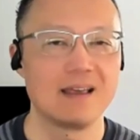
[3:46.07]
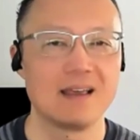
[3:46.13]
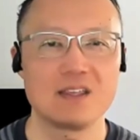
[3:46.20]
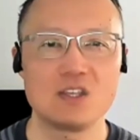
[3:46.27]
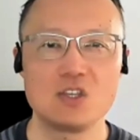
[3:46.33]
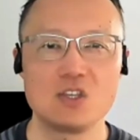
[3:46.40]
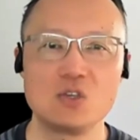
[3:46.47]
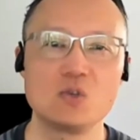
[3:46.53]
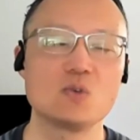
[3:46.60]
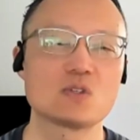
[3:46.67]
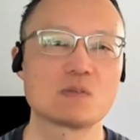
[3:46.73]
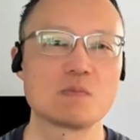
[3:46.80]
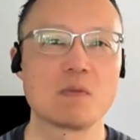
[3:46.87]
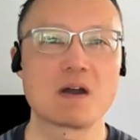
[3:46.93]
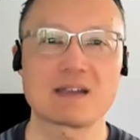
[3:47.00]

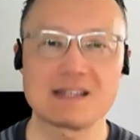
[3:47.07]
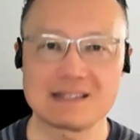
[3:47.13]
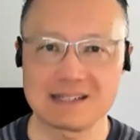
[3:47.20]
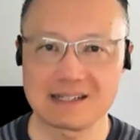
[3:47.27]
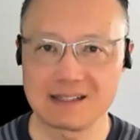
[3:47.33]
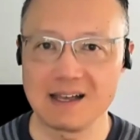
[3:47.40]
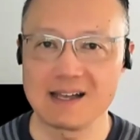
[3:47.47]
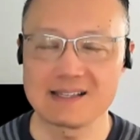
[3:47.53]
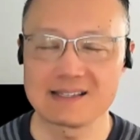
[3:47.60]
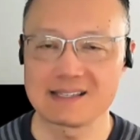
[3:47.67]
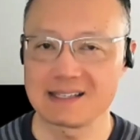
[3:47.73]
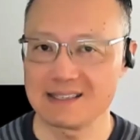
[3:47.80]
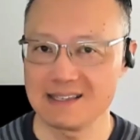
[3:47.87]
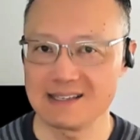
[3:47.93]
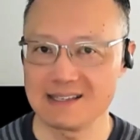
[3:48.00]
use market declines
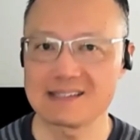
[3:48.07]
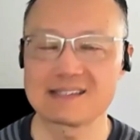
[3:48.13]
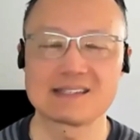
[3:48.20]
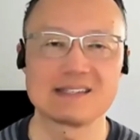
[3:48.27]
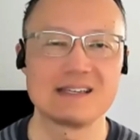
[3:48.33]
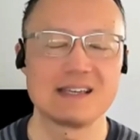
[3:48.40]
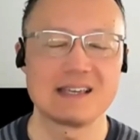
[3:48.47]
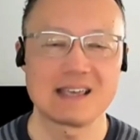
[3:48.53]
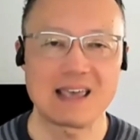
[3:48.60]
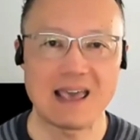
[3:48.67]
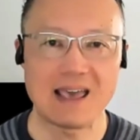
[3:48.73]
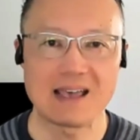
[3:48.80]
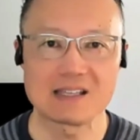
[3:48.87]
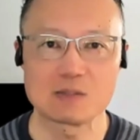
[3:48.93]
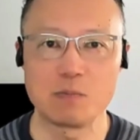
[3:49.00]
like this
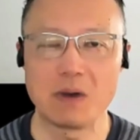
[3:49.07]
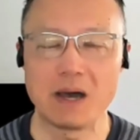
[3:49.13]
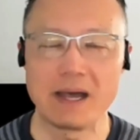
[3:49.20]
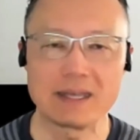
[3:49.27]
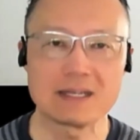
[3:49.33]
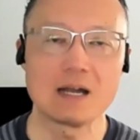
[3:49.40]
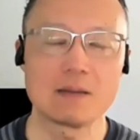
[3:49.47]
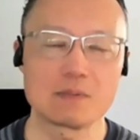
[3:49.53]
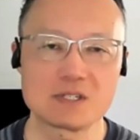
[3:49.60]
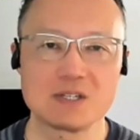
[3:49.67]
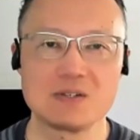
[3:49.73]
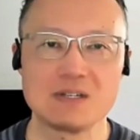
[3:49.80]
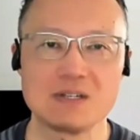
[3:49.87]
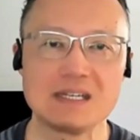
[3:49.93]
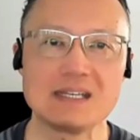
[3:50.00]
as buying
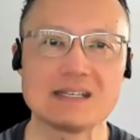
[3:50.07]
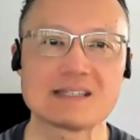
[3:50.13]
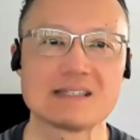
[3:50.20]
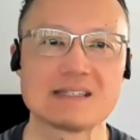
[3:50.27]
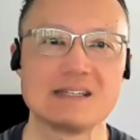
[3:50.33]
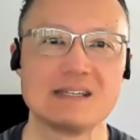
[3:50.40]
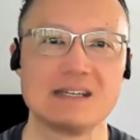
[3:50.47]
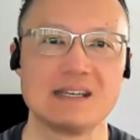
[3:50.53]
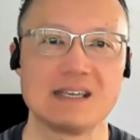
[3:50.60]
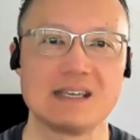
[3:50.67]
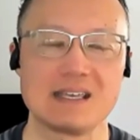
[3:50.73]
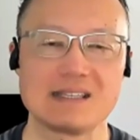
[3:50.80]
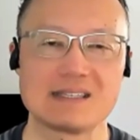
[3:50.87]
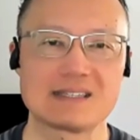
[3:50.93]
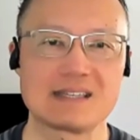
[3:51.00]
opportunities
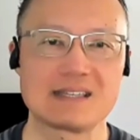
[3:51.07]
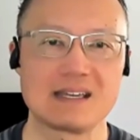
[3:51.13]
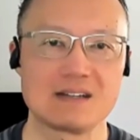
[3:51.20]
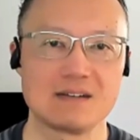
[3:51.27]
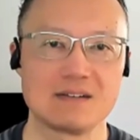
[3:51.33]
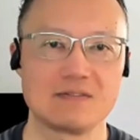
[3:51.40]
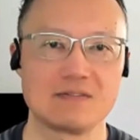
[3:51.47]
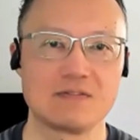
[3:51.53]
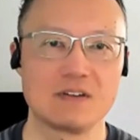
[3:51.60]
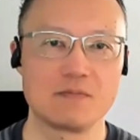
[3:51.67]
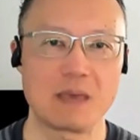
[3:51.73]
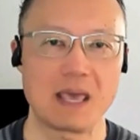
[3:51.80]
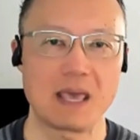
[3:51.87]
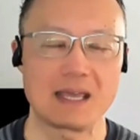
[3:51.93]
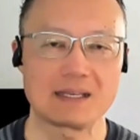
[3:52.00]
instead of
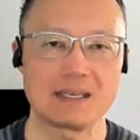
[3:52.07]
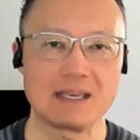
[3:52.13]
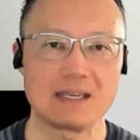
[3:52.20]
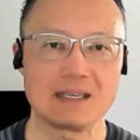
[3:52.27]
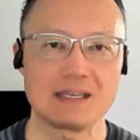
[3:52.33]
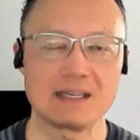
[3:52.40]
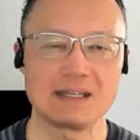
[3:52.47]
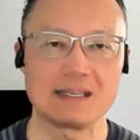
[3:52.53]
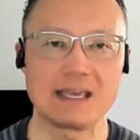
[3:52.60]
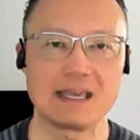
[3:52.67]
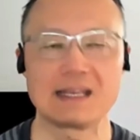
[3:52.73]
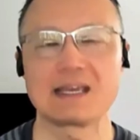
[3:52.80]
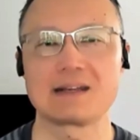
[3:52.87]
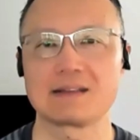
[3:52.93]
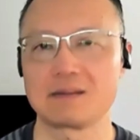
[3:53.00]
panicking and
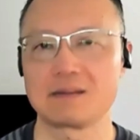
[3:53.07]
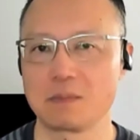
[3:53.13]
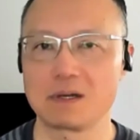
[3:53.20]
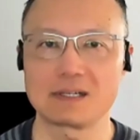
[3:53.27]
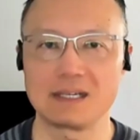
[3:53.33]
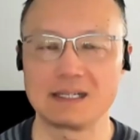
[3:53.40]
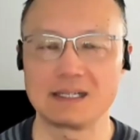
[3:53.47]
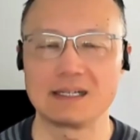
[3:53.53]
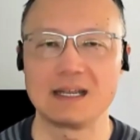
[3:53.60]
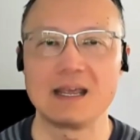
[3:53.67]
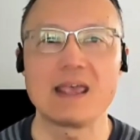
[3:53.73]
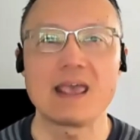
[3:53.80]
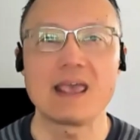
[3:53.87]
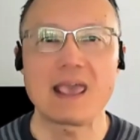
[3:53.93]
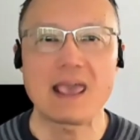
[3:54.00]
getting out of the market.
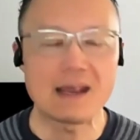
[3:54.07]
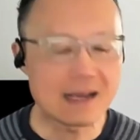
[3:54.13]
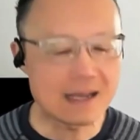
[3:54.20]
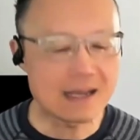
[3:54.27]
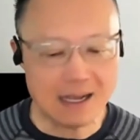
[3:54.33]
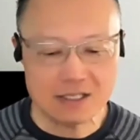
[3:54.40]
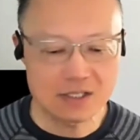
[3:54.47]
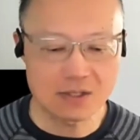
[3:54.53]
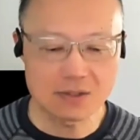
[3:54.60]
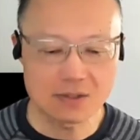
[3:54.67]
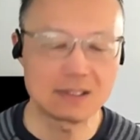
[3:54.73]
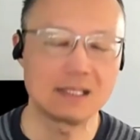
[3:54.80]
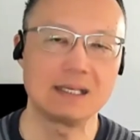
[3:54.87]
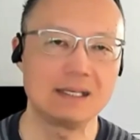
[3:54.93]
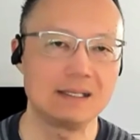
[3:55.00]
And I
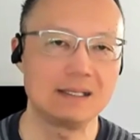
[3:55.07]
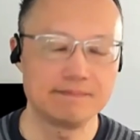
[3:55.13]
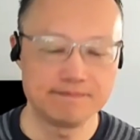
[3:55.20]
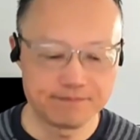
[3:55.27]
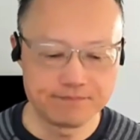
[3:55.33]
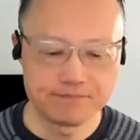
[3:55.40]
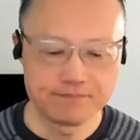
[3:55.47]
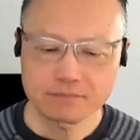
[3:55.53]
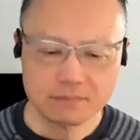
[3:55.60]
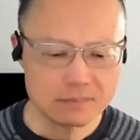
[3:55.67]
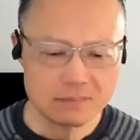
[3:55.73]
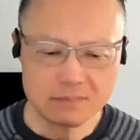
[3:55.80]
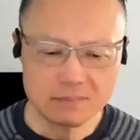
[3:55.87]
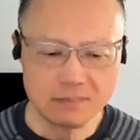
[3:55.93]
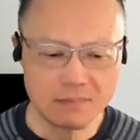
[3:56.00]
certainly
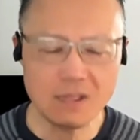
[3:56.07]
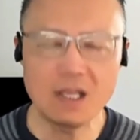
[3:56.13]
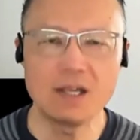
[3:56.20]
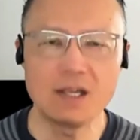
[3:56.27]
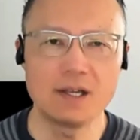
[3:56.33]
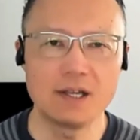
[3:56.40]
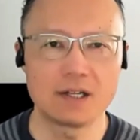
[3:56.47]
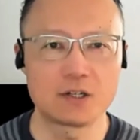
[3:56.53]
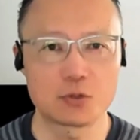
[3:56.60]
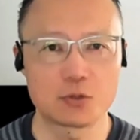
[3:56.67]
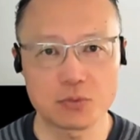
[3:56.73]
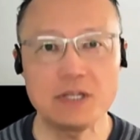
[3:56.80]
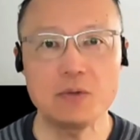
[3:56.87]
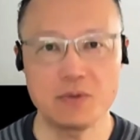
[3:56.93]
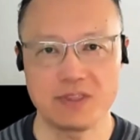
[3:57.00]

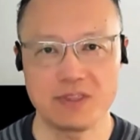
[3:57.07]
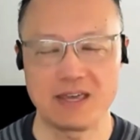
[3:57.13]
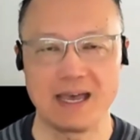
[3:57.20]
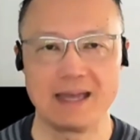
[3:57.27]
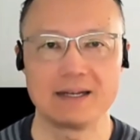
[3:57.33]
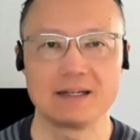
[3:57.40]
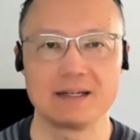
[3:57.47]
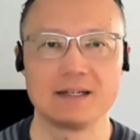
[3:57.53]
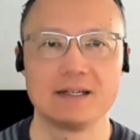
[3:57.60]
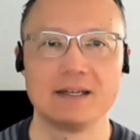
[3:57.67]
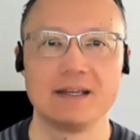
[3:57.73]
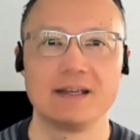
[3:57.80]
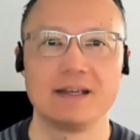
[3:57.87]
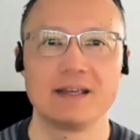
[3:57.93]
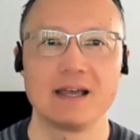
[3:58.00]
agree with that.
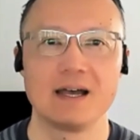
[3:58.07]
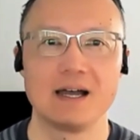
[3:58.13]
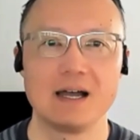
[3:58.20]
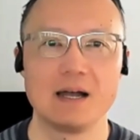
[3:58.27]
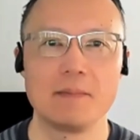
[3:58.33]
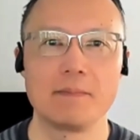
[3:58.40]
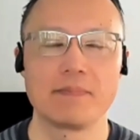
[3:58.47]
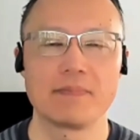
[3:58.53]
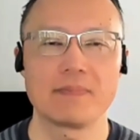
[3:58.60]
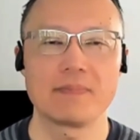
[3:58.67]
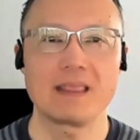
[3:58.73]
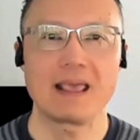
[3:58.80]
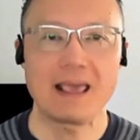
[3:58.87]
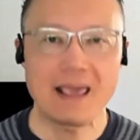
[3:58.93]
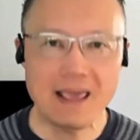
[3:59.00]

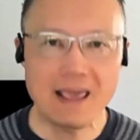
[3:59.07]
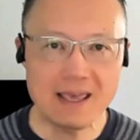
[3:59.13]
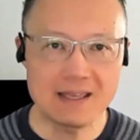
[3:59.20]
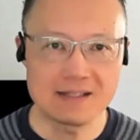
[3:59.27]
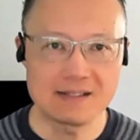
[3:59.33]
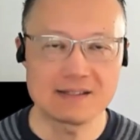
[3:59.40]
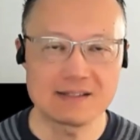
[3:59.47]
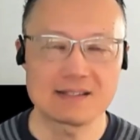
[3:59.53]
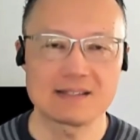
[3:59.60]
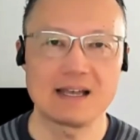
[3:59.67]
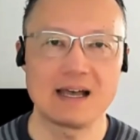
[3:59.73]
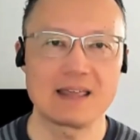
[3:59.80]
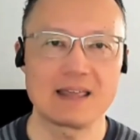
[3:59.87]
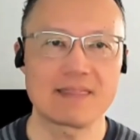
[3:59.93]
And I